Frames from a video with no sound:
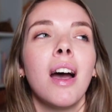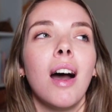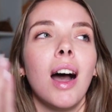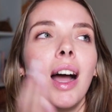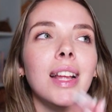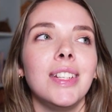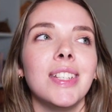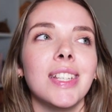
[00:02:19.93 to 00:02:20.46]

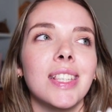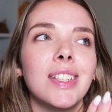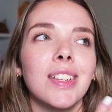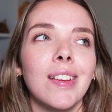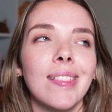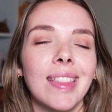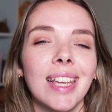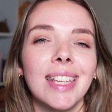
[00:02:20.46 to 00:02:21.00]
I just
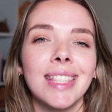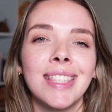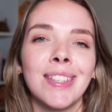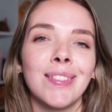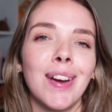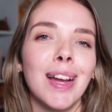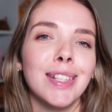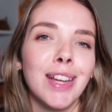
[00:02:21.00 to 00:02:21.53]
don't think it's the
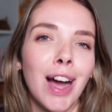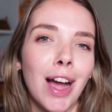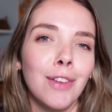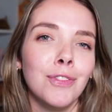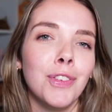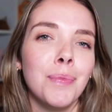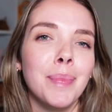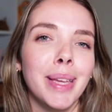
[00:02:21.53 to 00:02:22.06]
right time
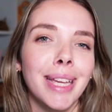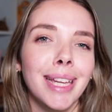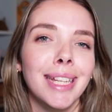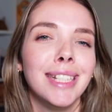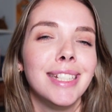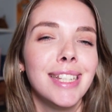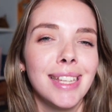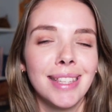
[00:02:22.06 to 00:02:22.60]
for me
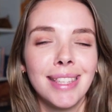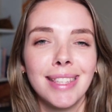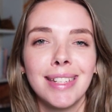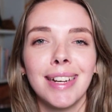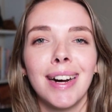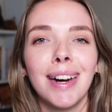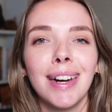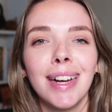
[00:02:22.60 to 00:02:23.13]
to
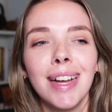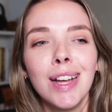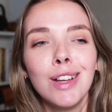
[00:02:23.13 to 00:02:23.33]
start